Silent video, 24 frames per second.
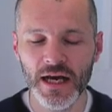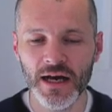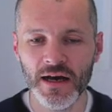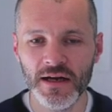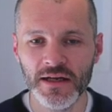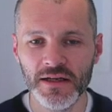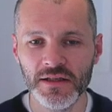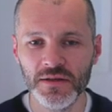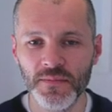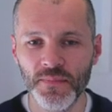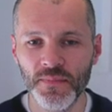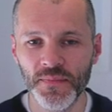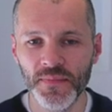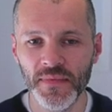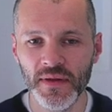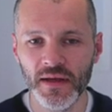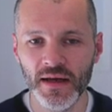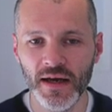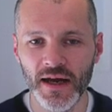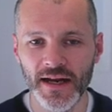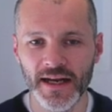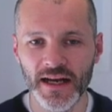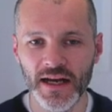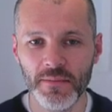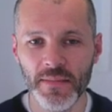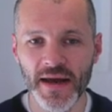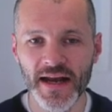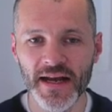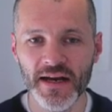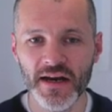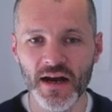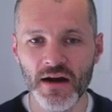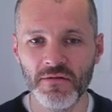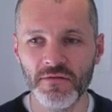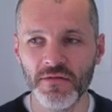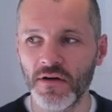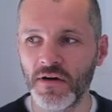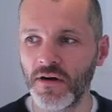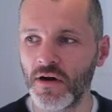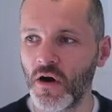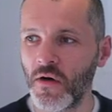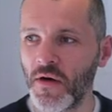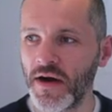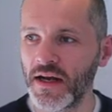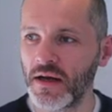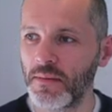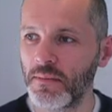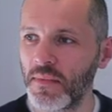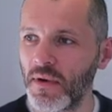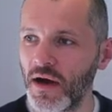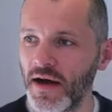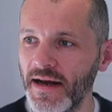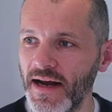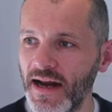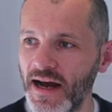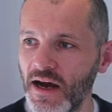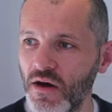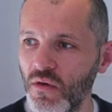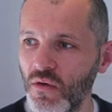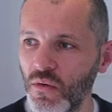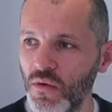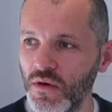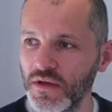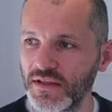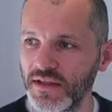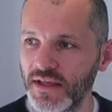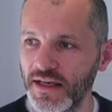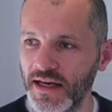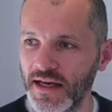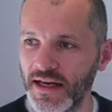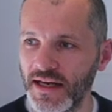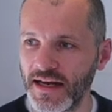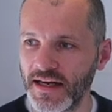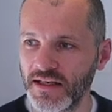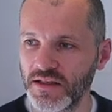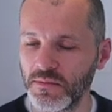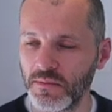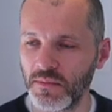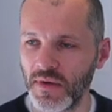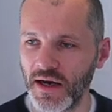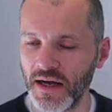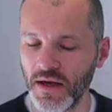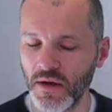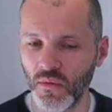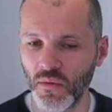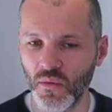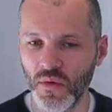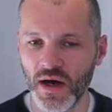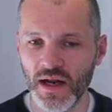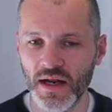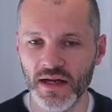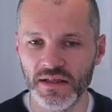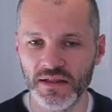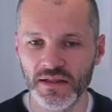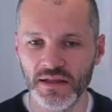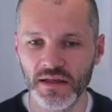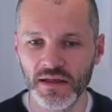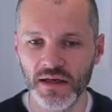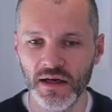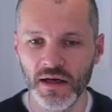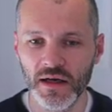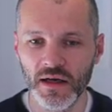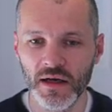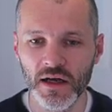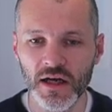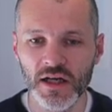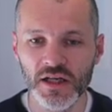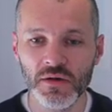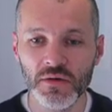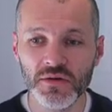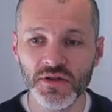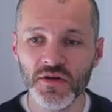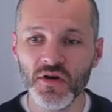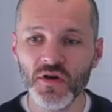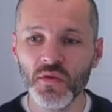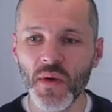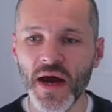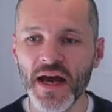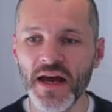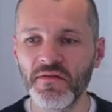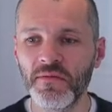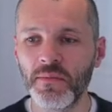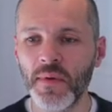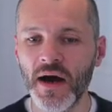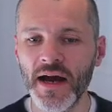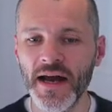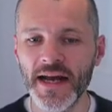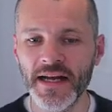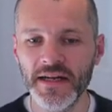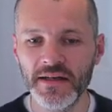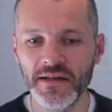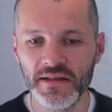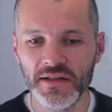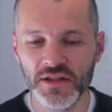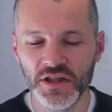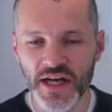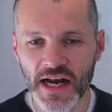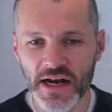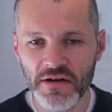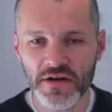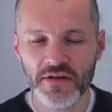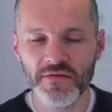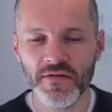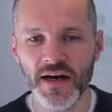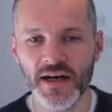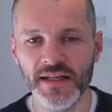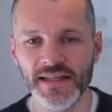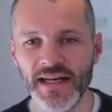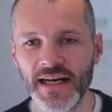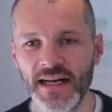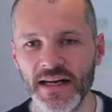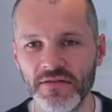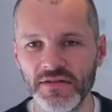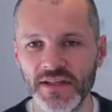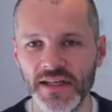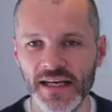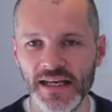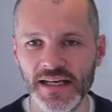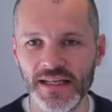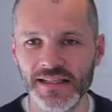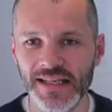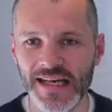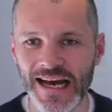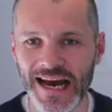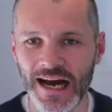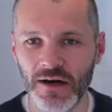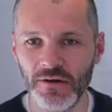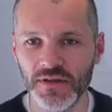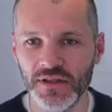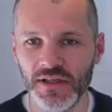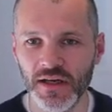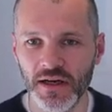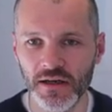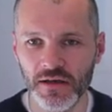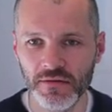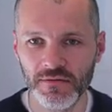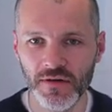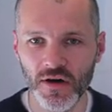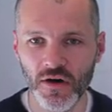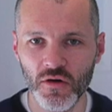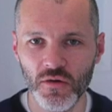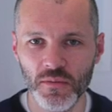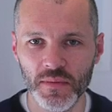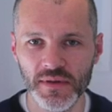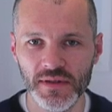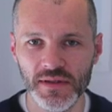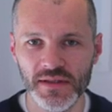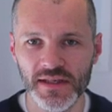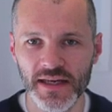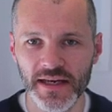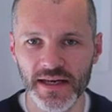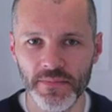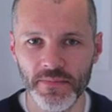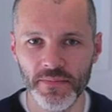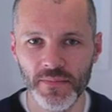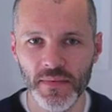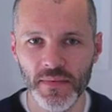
on it and I can make an offer, or I can buy now once I connect my wallet. So it's a good way of buying generative art NFTs outside of OpenSea.